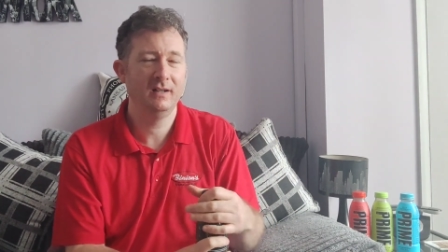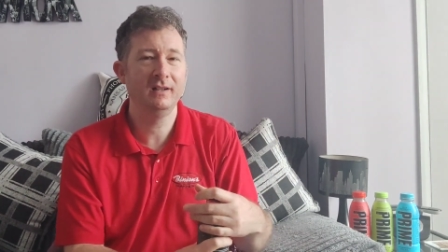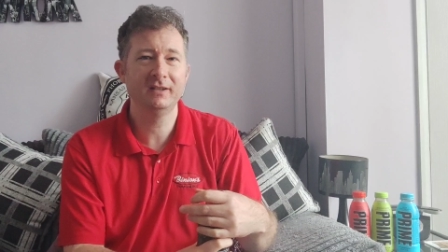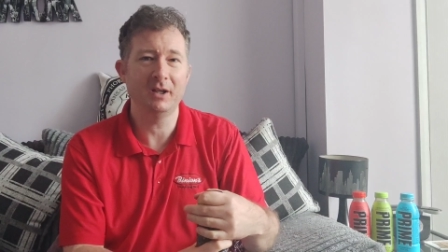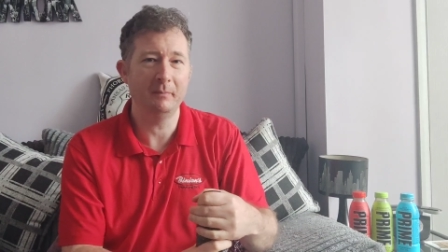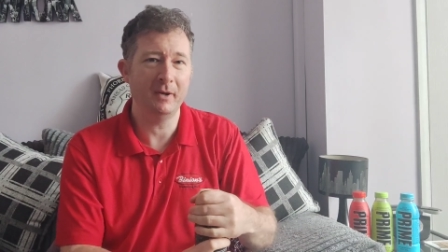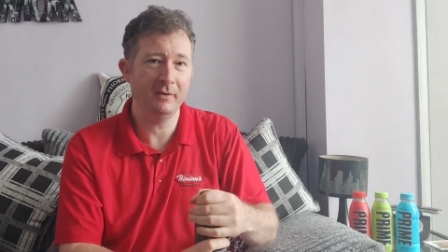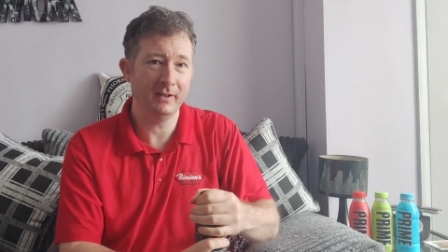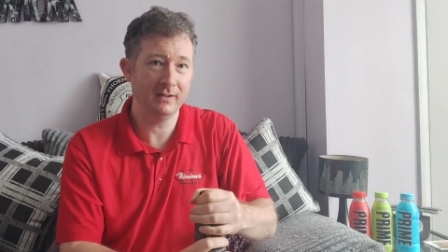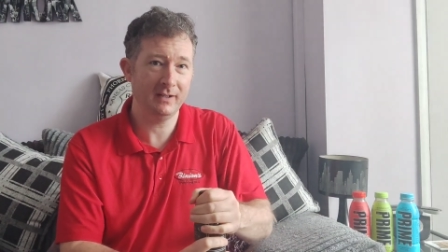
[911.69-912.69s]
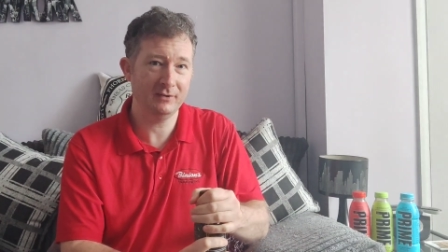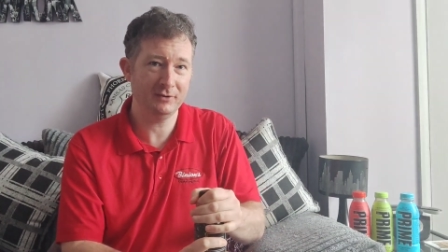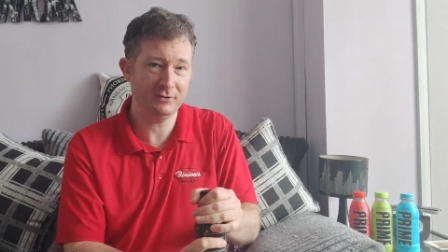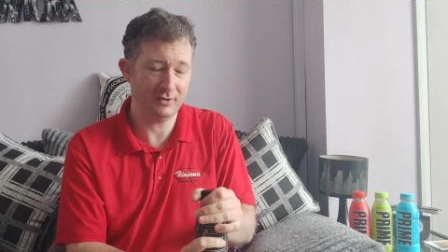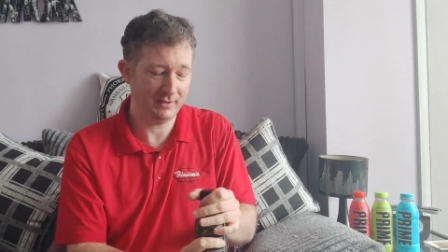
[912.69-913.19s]
I'm going to stop moaning. Let's
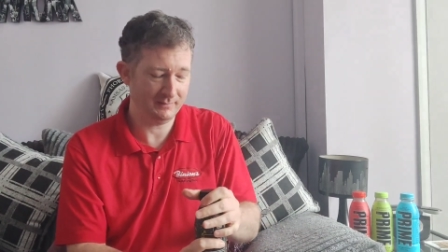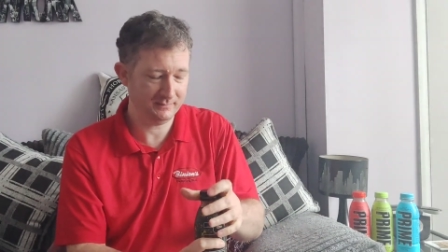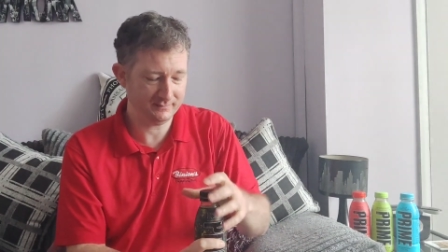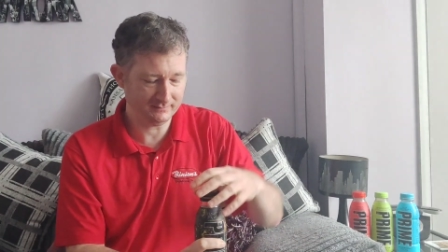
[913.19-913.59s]
just try it.